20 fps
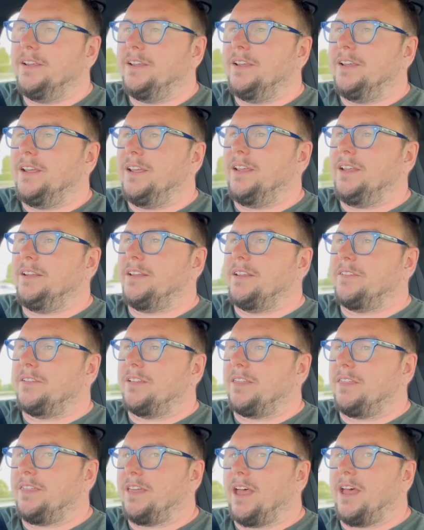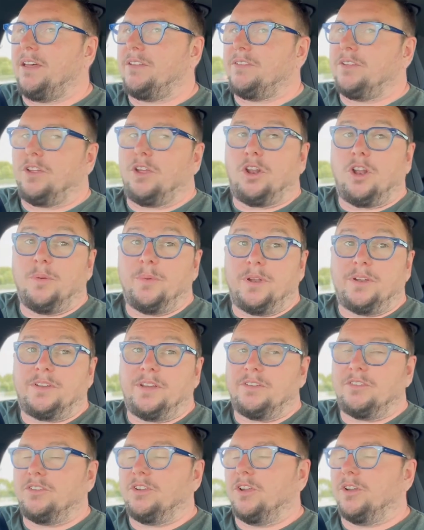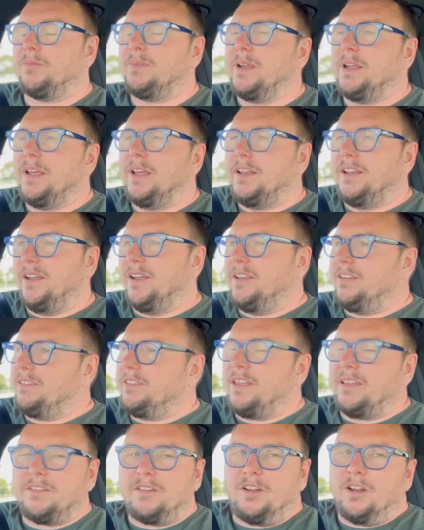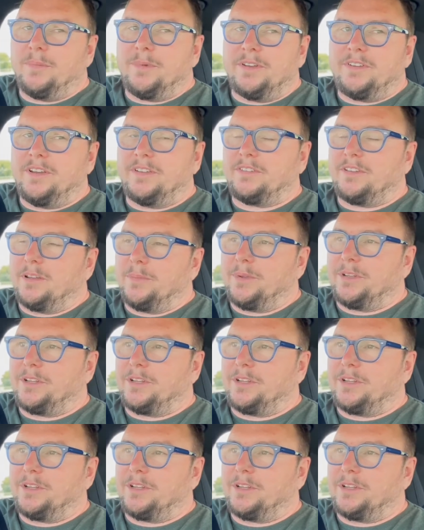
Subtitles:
he does a 1,000 kilometer test on. Now his 1,000 kilometer test is a little bit